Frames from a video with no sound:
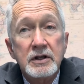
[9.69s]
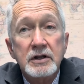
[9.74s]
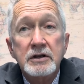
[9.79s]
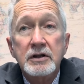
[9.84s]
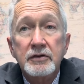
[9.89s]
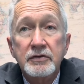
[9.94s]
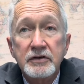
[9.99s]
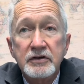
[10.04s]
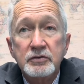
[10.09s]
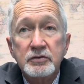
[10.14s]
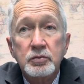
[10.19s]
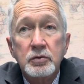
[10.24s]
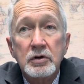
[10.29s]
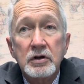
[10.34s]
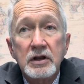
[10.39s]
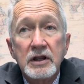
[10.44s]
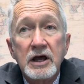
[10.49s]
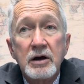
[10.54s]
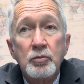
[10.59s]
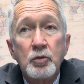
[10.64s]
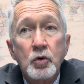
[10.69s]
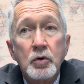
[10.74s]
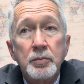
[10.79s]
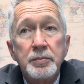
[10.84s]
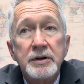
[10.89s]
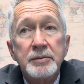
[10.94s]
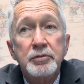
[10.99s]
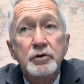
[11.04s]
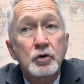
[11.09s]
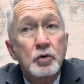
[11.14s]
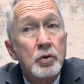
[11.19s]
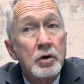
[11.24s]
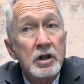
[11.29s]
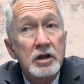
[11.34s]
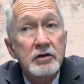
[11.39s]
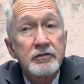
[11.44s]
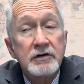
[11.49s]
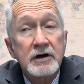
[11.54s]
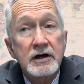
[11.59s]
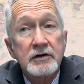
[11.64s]
Now, this will allow more people to
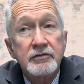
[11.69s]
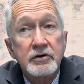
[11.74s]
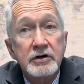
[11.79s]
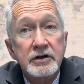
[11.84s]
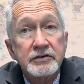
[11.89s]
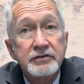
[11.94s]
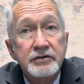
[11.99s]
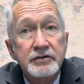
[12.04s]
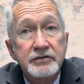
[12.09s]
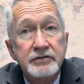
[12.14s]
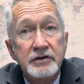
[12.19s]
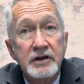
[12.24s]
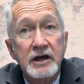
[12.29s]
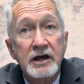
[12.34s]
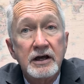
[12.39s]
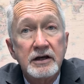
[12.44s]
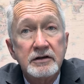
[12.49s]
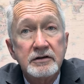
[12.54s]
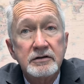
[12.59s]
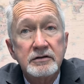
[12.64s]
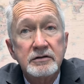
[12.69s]
qualify for SSI,